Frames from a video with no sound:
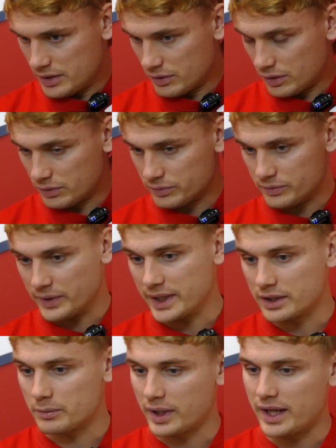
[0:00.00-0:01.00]
they're all really
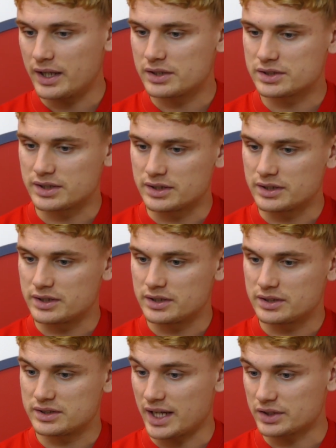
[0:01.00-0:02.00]
good players. And
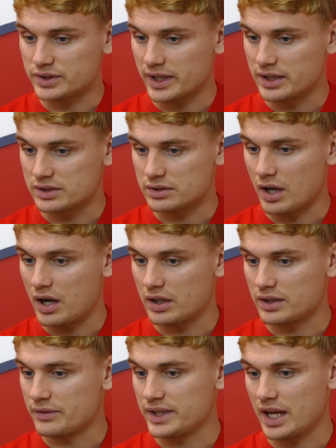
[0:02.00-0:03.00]
Zach trains
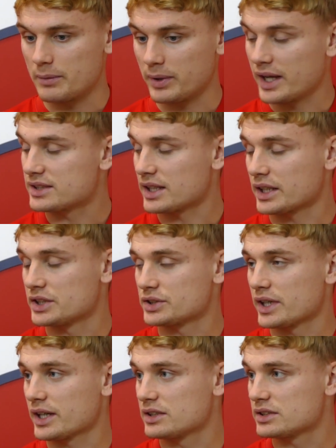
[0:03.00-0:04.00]
hard every day. He plays like he
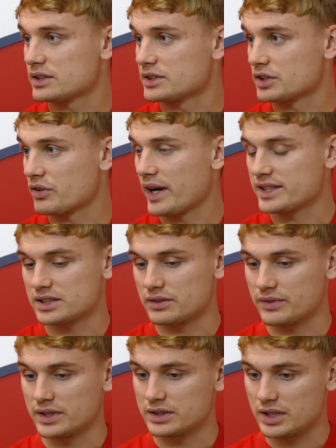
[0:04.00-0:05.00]
trains. He's
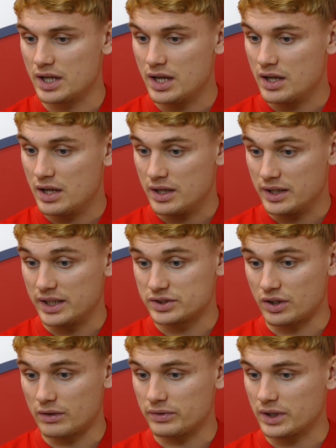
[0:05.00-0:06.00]
aggressive and he's a
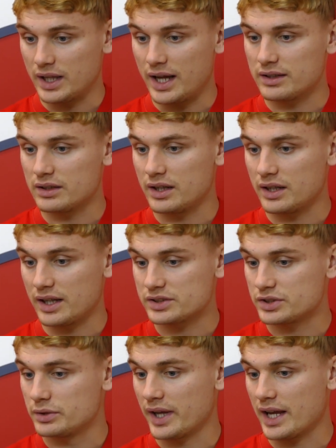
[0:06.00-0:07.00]
confident lad. And in the last
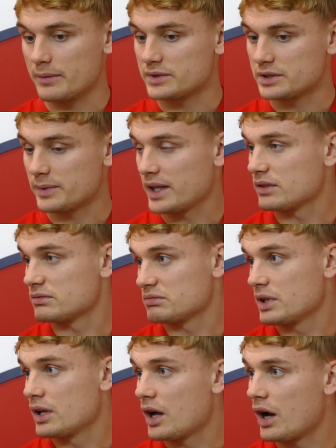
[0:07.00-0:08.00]
two games, he's been
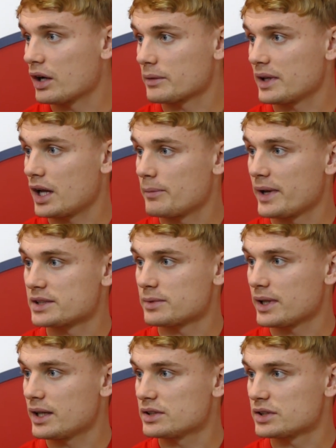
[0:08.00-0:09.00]
arguably our best
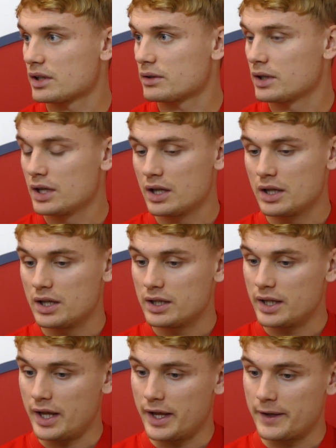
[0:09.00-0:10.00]
player. So
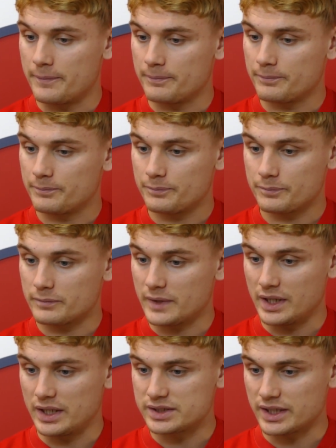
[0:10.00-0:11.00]
um,
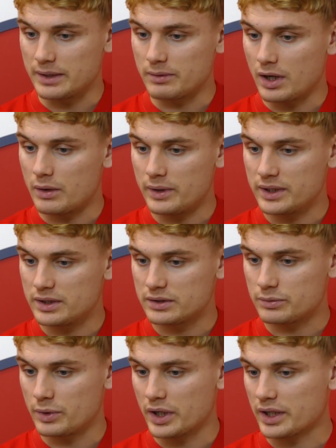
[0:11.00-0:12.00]
he needs to keep going
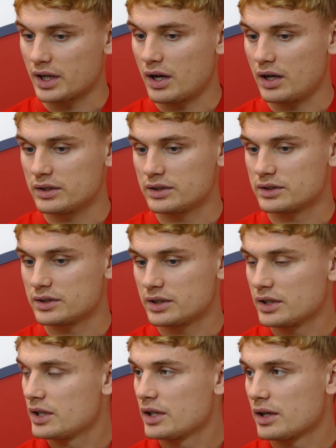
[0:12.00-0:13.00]
and working hard. And
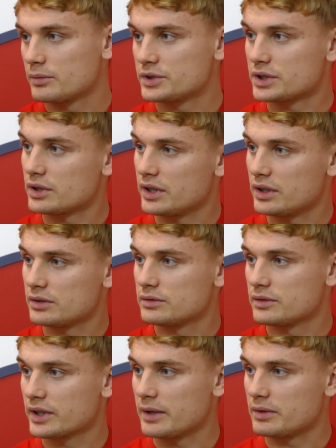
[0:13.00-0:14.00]
I'm sure he'll
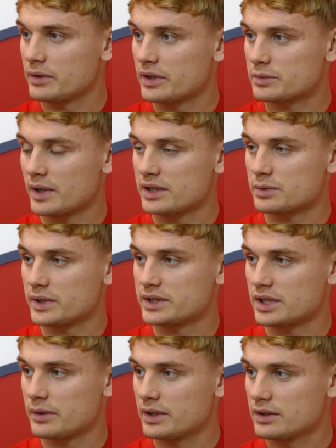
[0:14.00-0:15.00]
keep doing as well as what he's
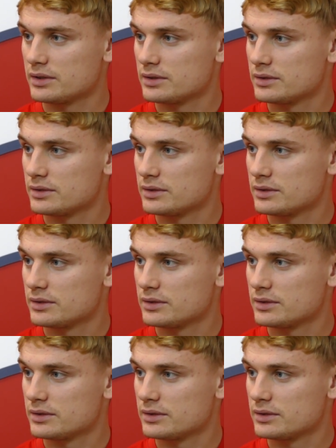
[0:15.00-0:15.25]
doing.